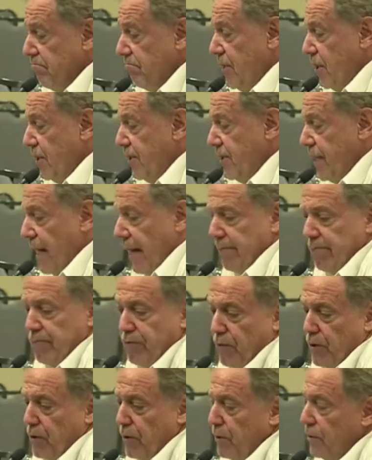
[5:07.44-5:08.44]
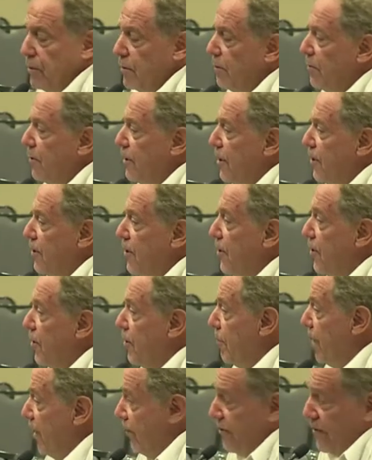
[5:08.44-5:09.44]
not shameful. You do the
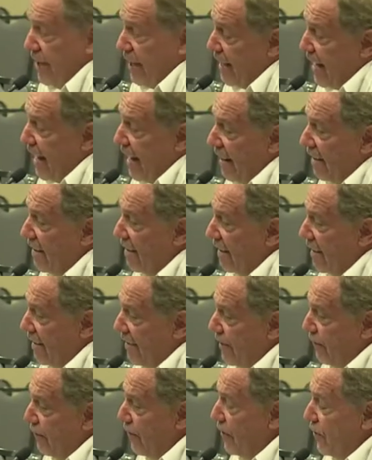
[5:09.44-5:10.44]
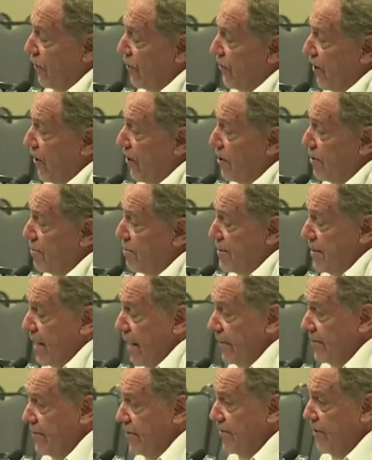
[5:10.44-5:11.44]
best you can in difficult
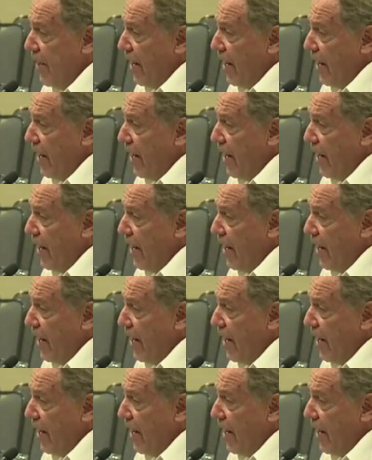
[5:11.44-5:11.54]
circumstances.